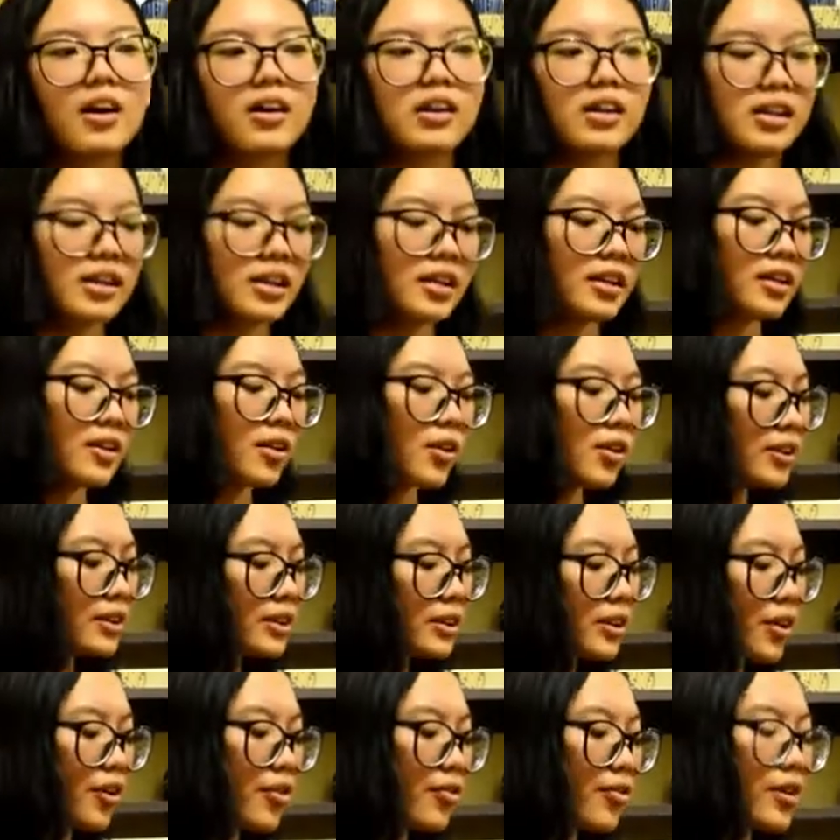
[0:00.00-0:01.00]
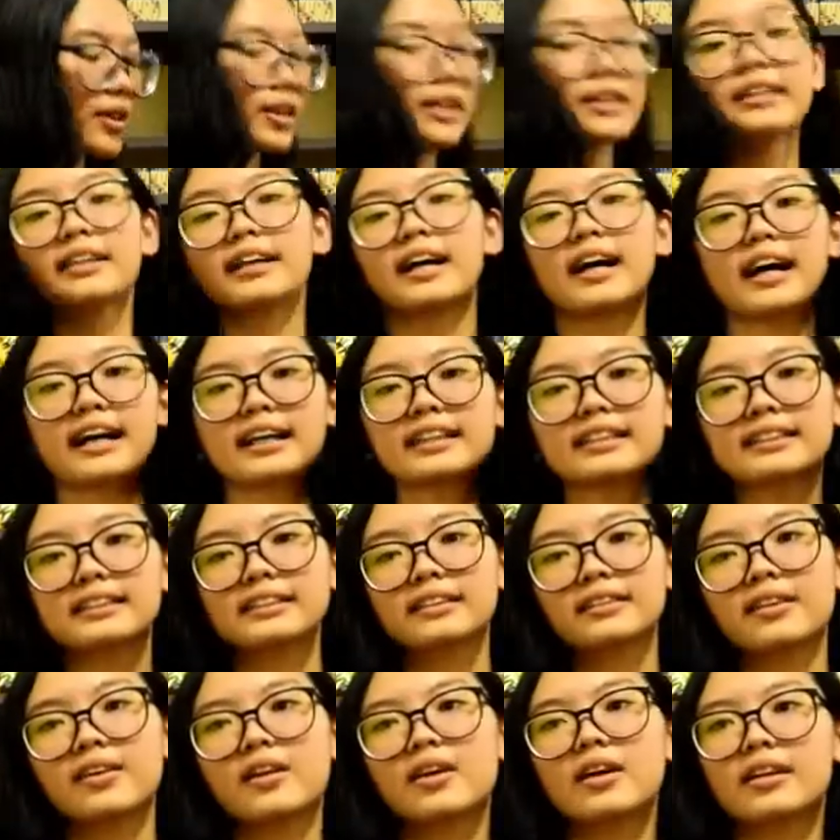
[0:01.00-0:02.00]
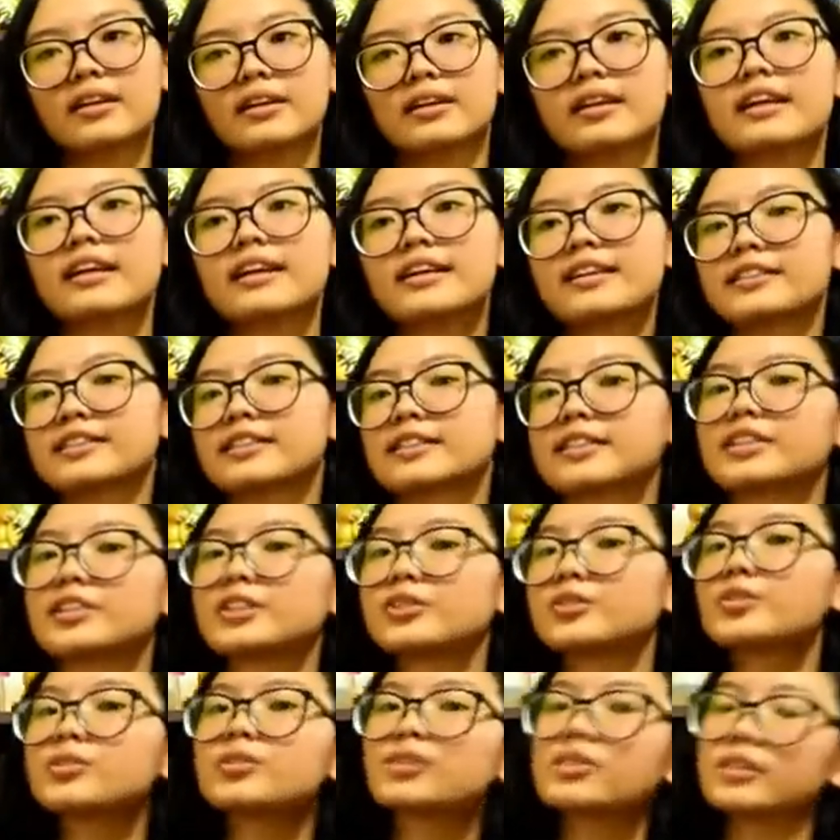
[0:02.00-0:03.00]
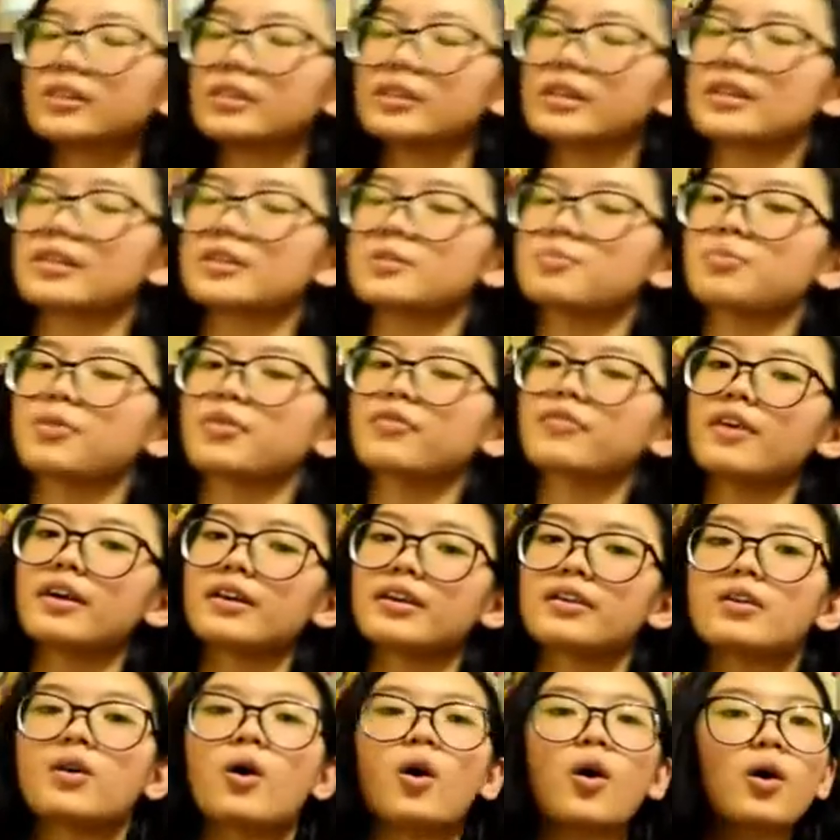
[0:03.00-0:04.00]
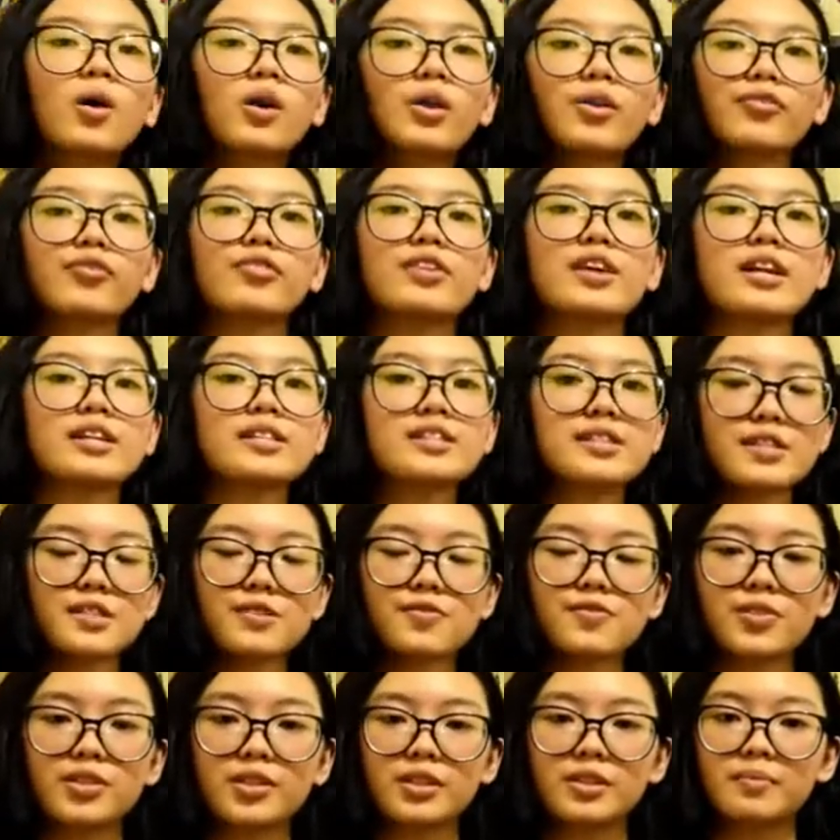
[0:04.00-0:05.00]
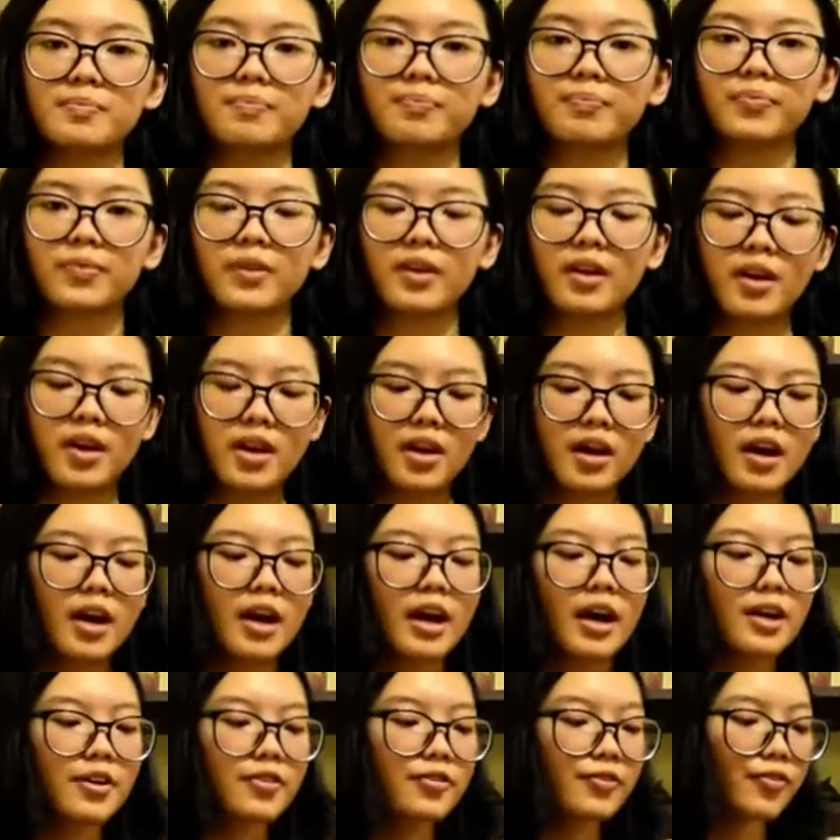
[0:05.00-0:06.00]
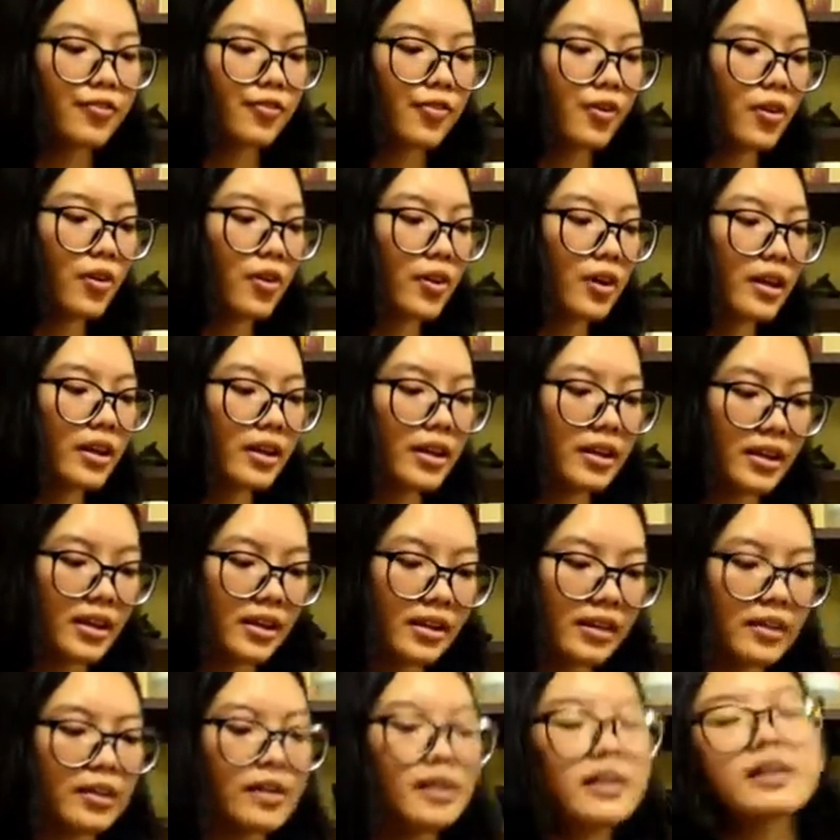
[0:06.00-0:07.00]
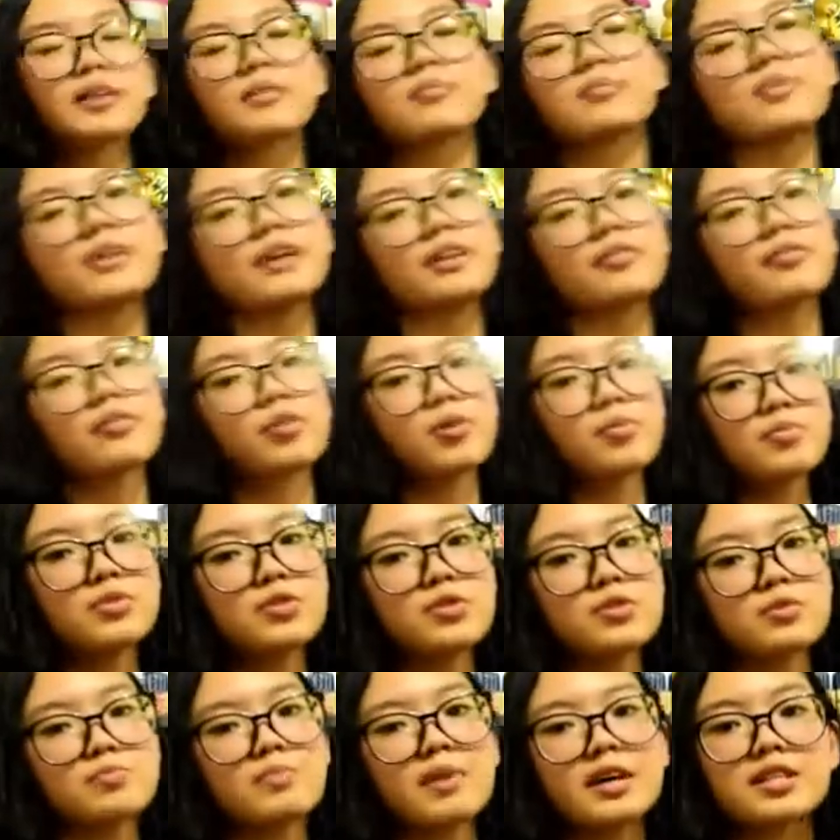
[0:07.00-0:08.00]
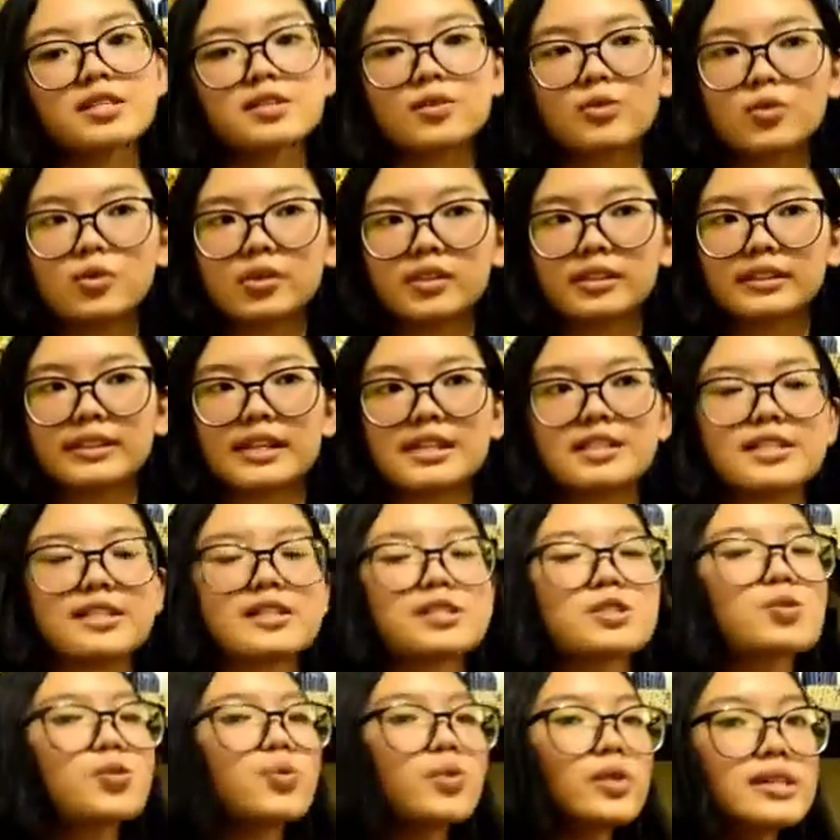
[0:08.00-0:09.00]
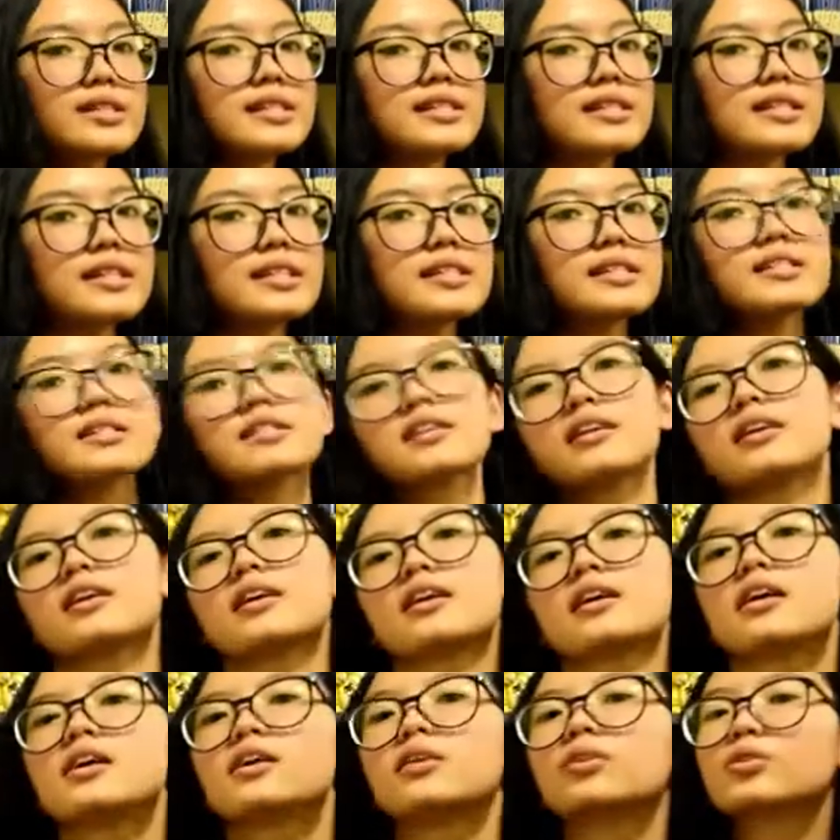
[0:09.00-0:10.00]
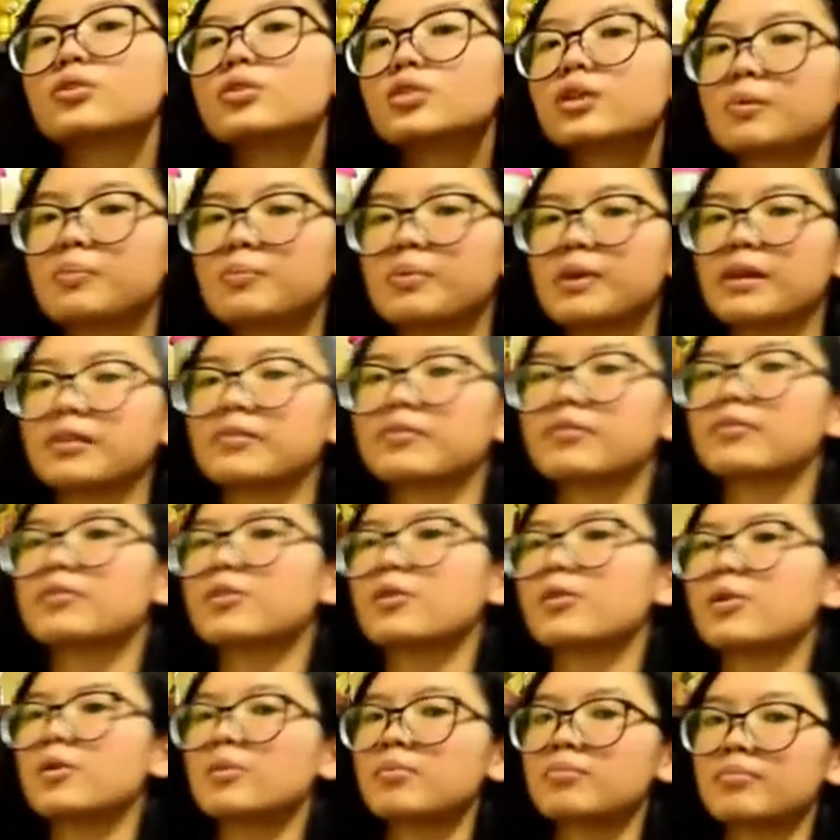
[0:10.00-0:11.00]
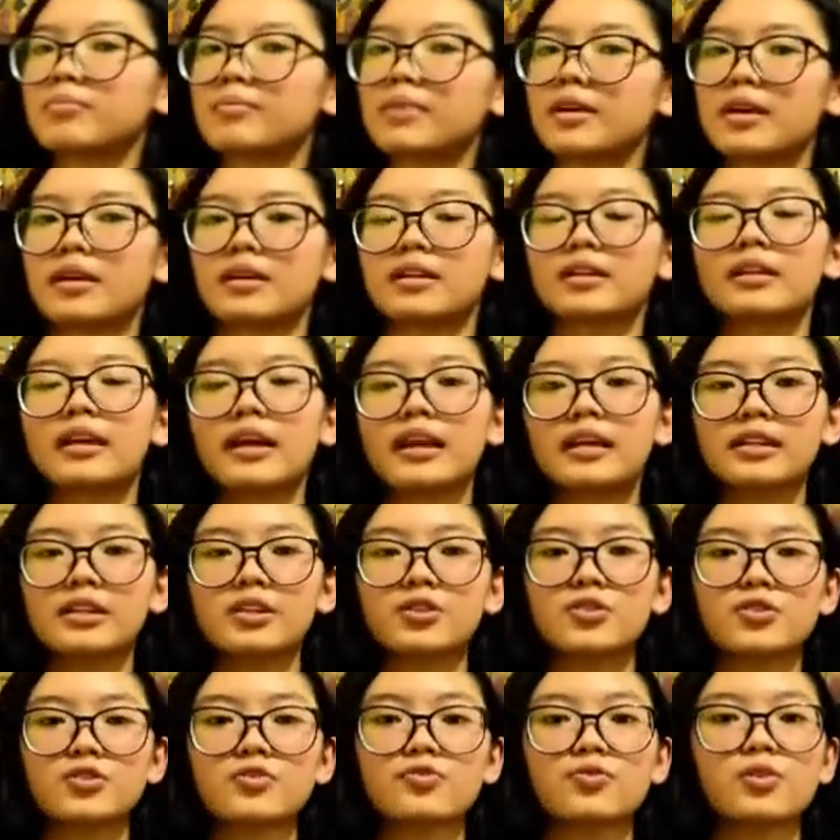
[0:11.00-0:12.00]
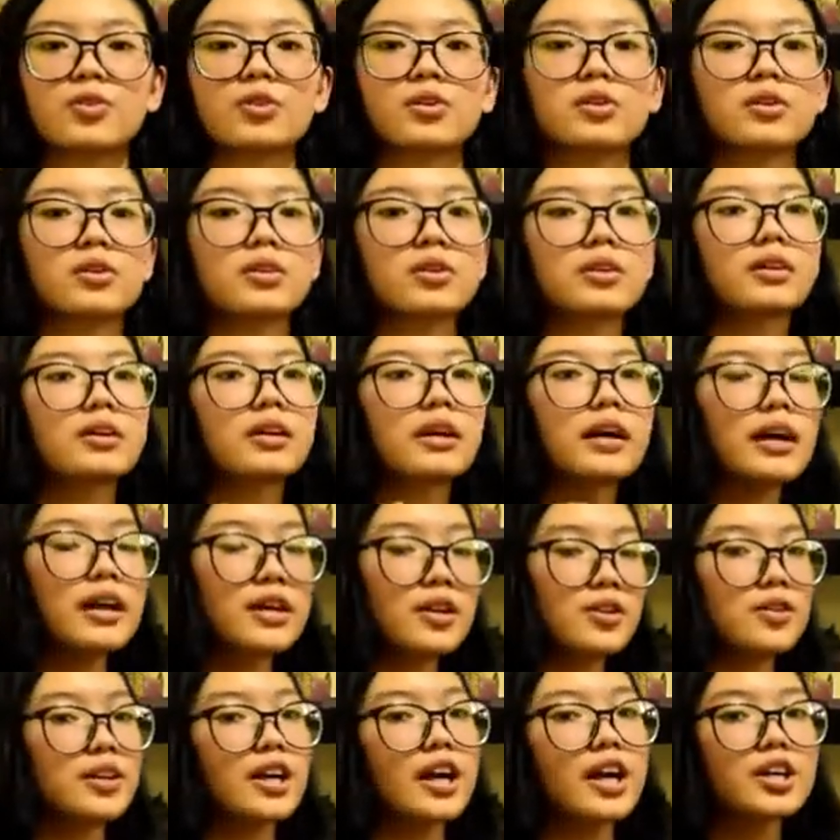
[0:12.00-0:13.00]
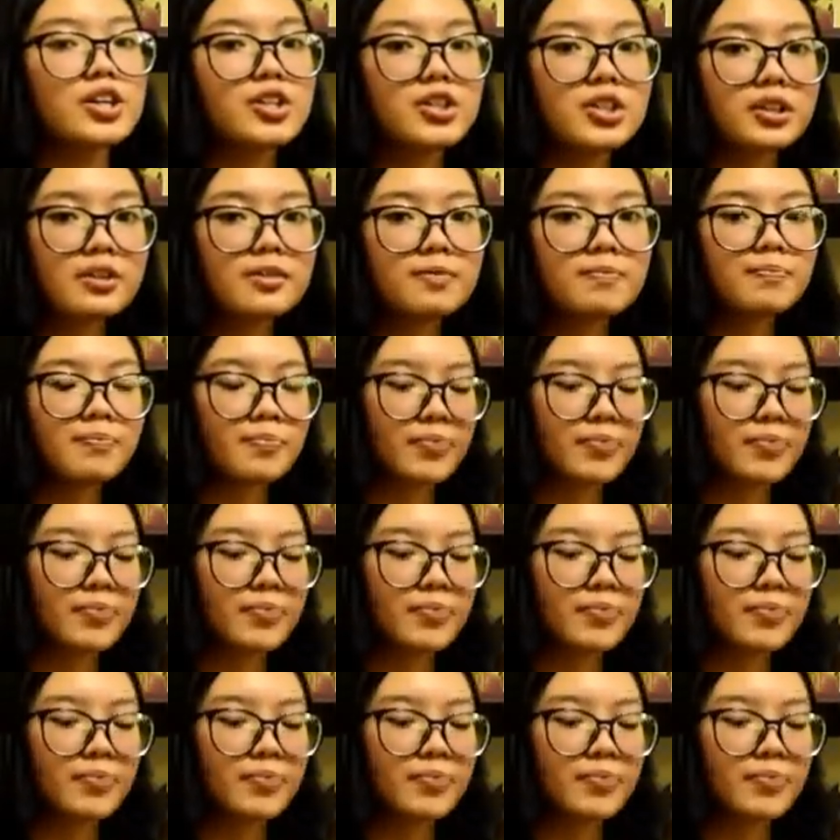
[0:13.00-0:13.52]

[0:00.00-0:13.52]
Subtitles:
And also for the tasks, they can search Google that is provided all of the answers for them. And for the learning platform used by schools such as quizzes, Google platform that used for education,